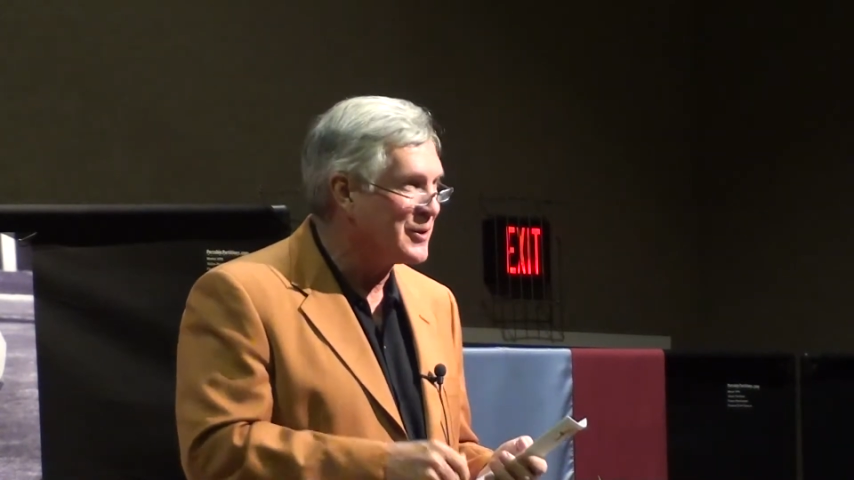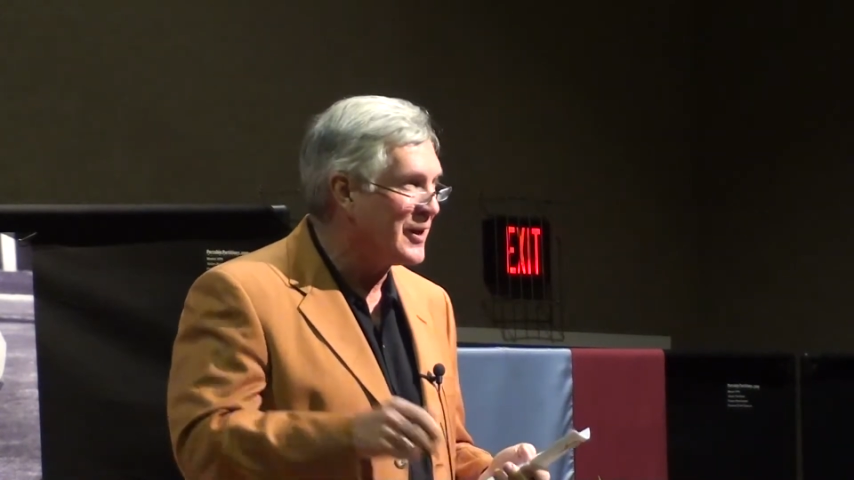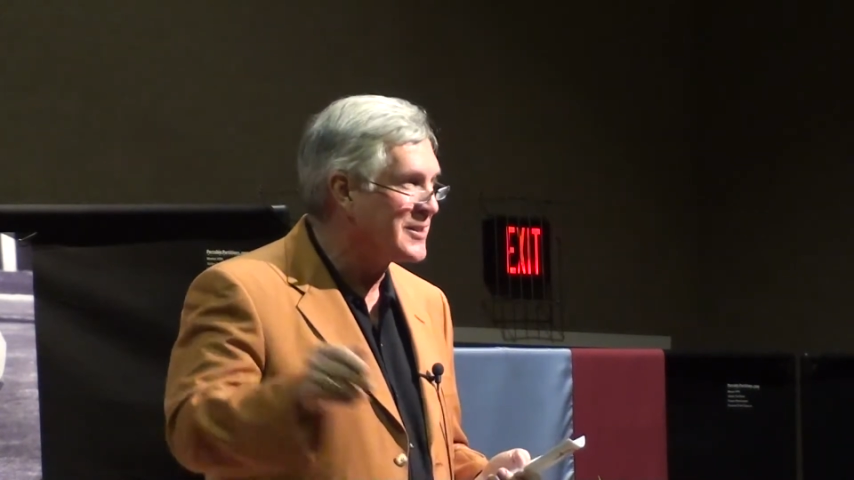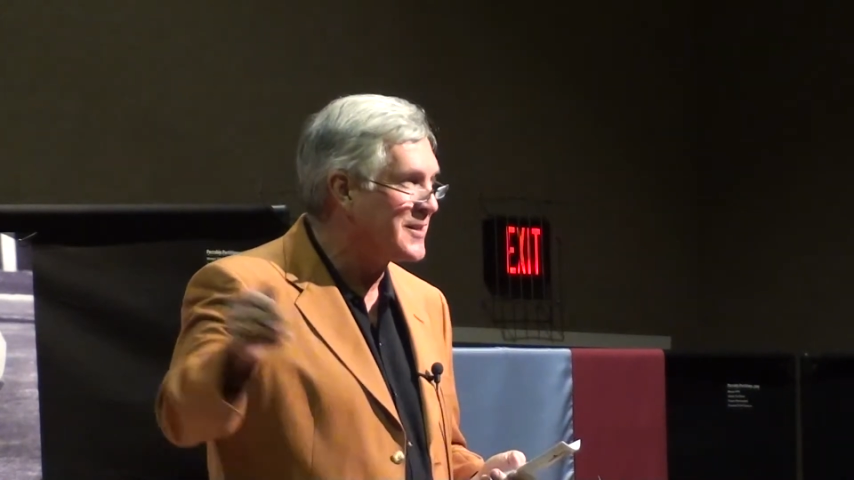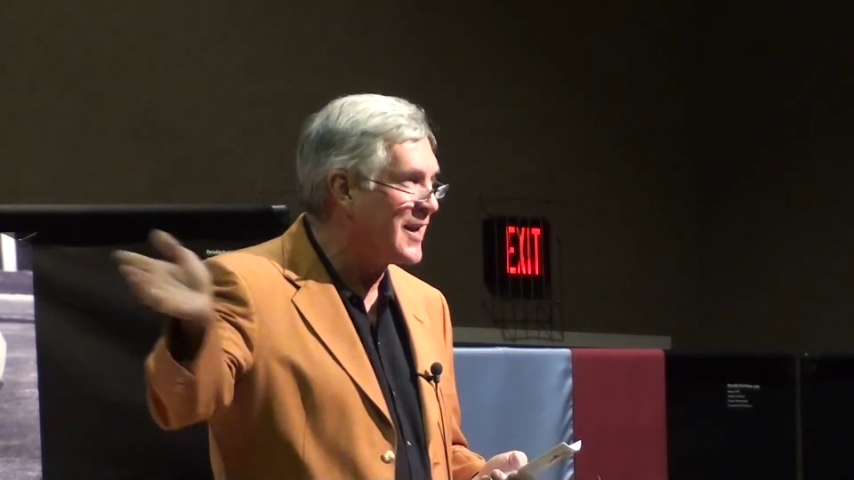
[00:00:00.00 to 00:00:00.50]
so
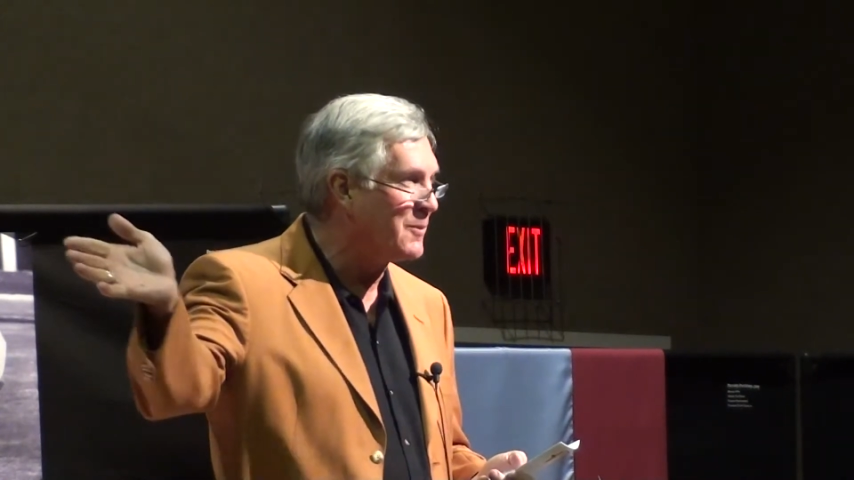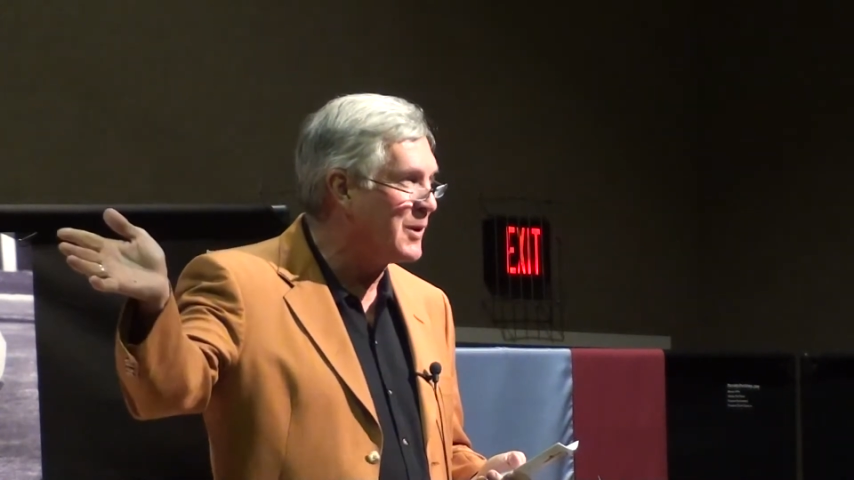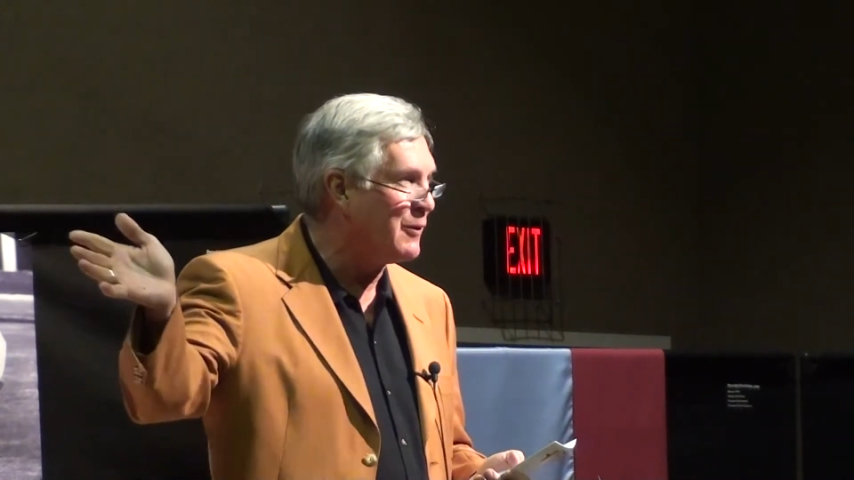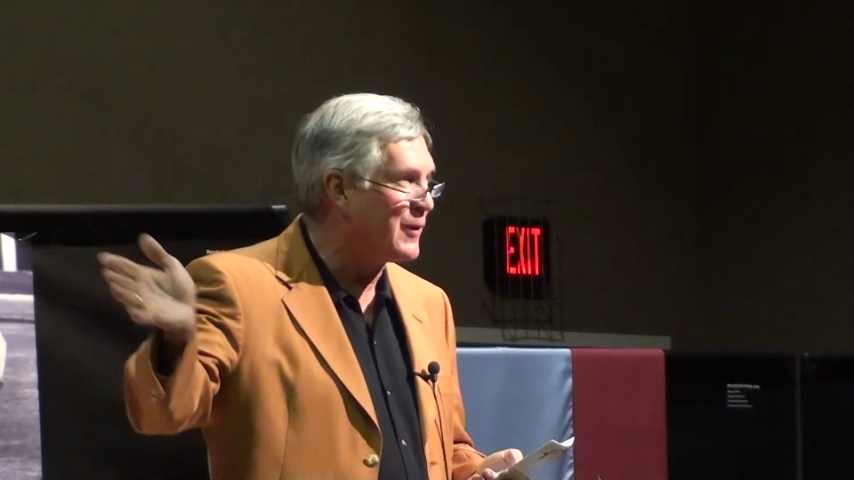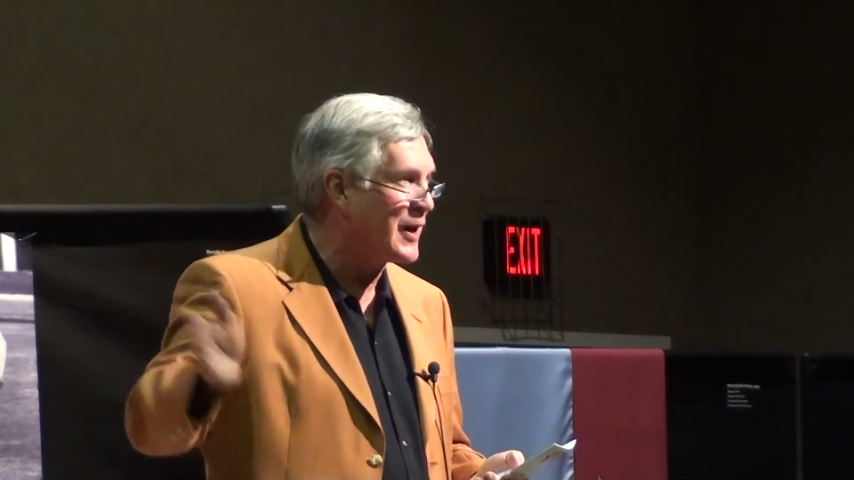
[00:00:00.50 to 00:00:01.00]
let's thank
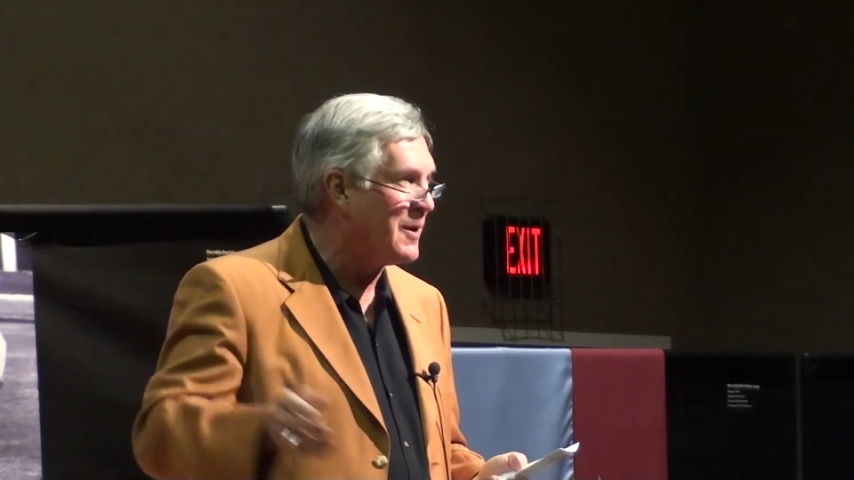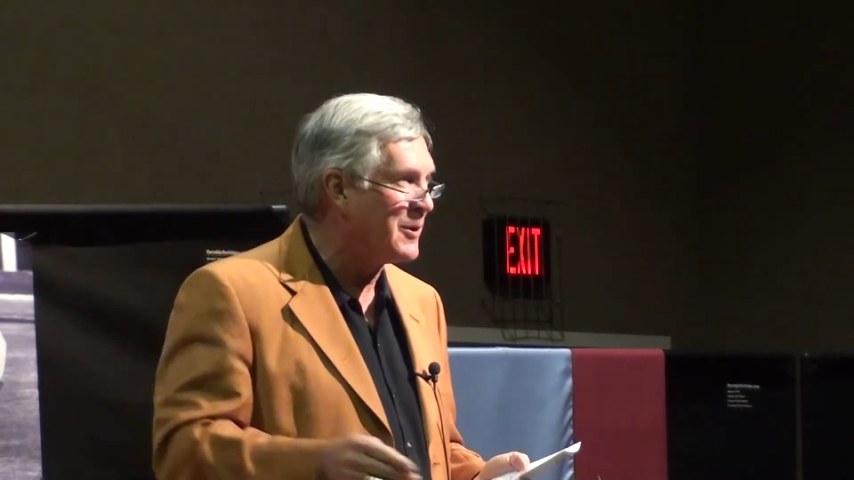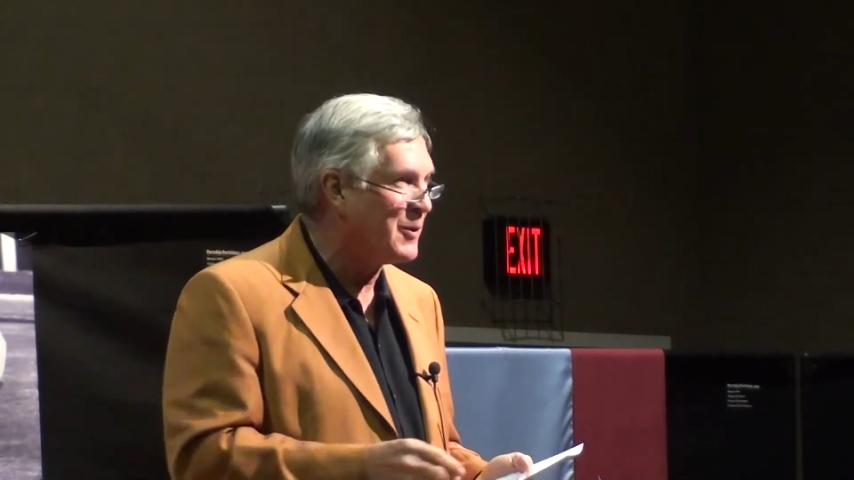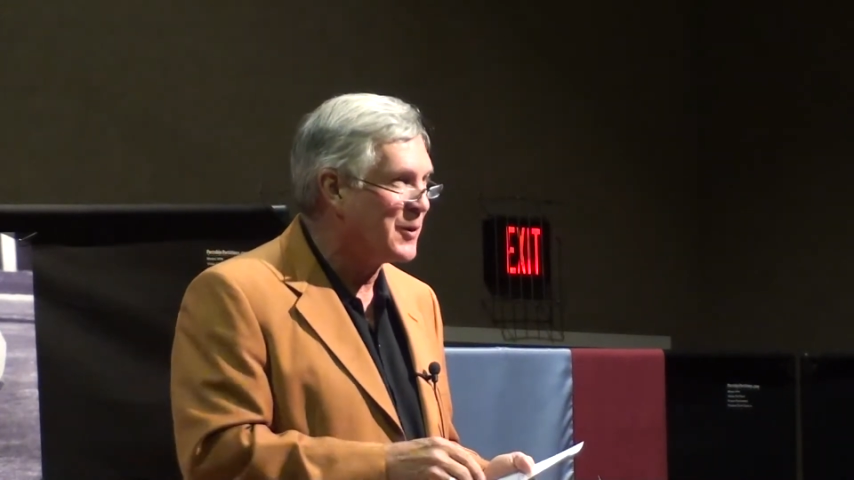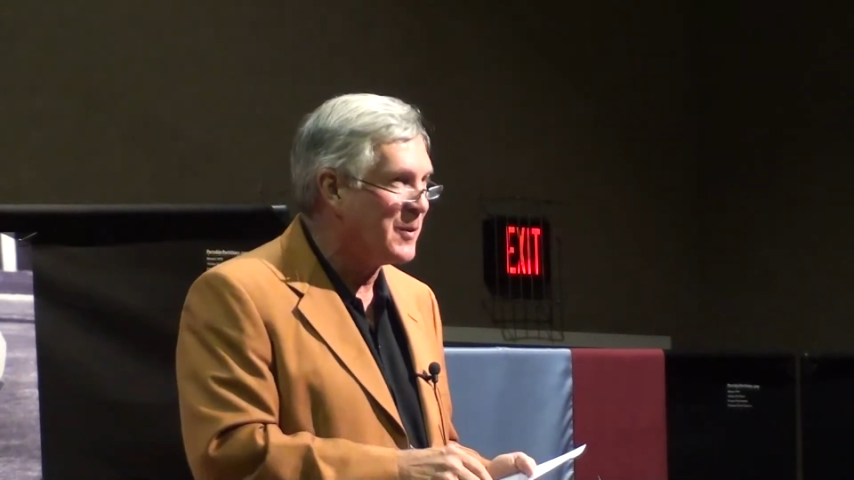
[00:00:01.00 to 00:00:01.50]
Bill for
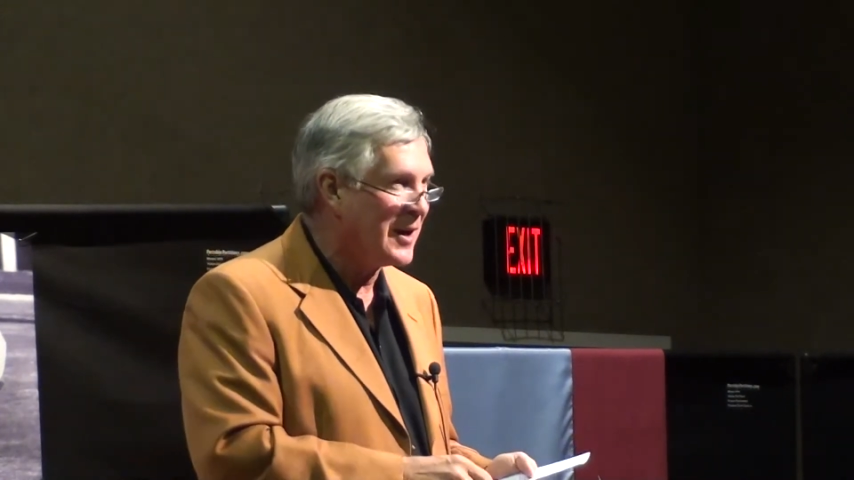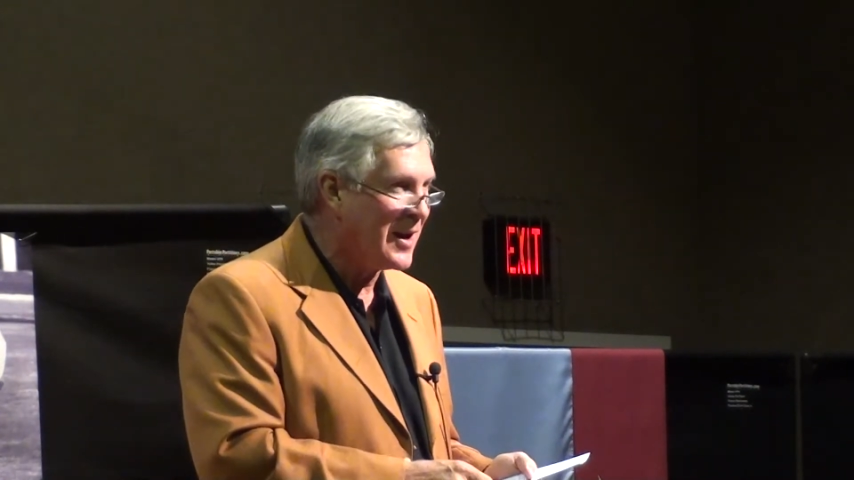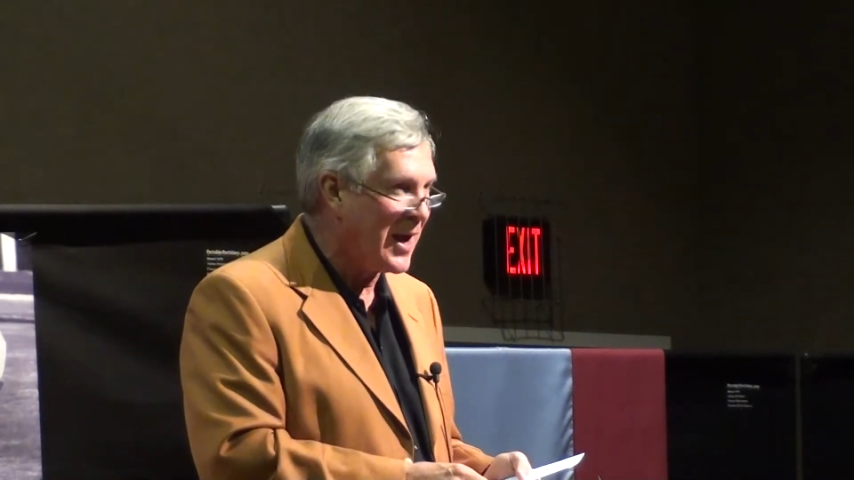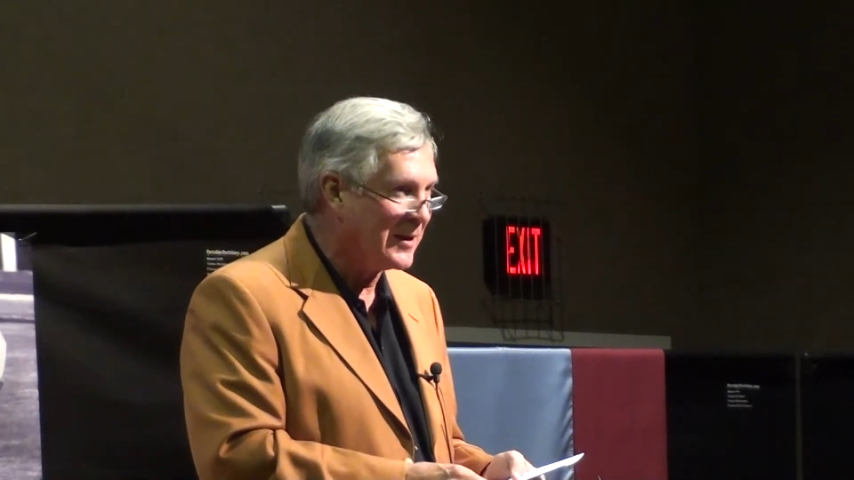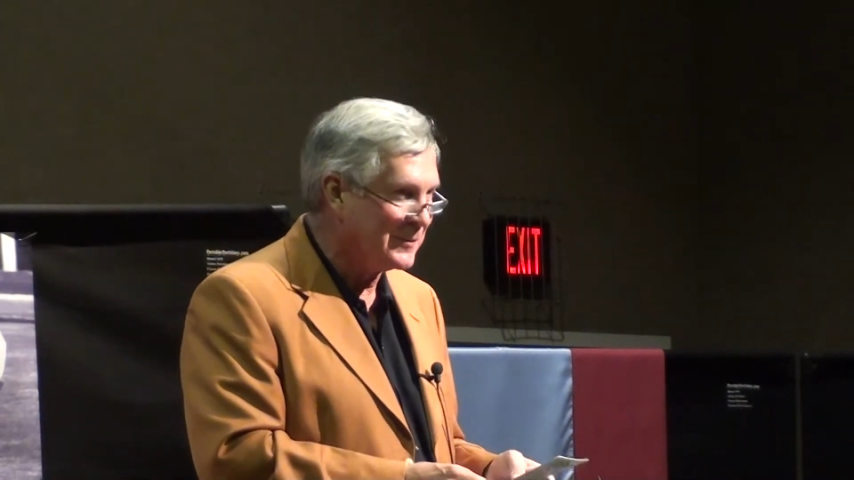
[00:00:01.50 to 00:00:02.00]
coming with me
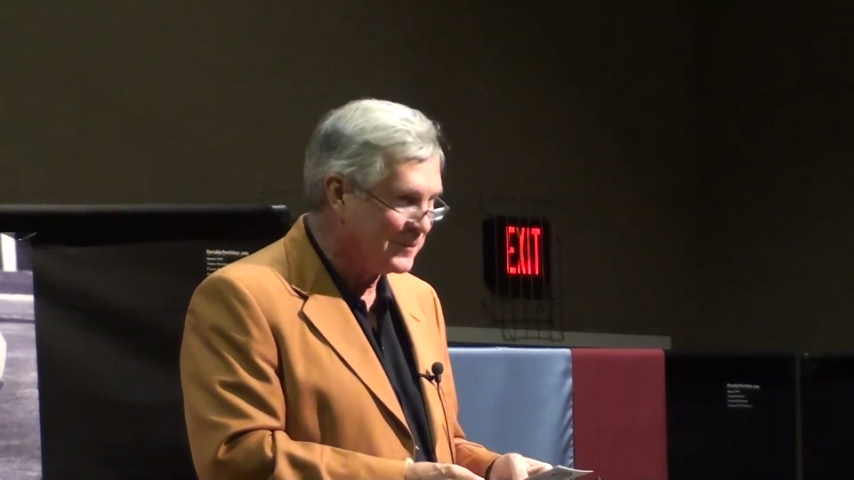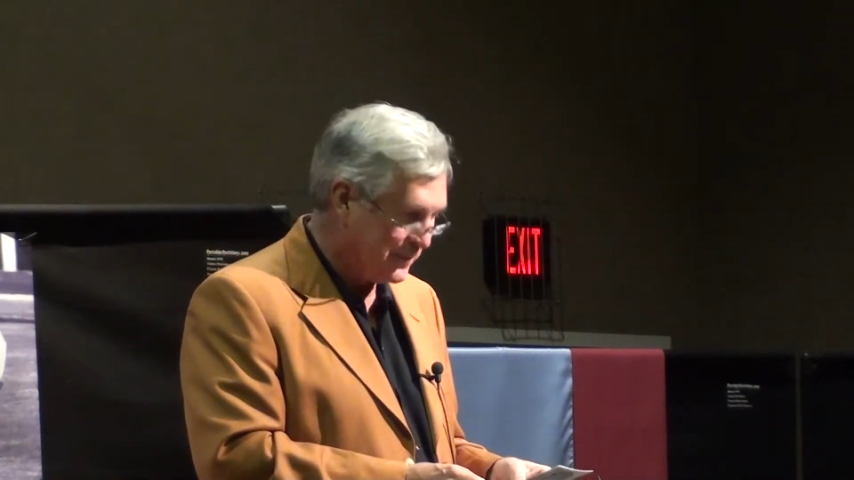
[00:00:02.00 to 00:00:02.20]
tonight.